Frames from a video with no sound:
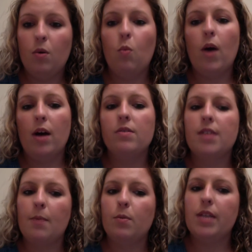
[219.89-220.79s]
while
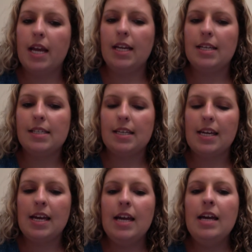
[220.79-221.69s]

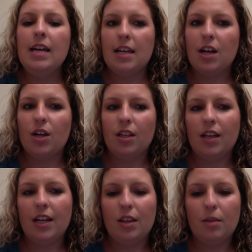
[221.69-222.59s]
simultaneously
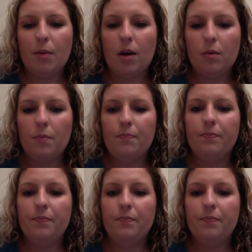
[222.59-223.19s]
inoculating the bottle.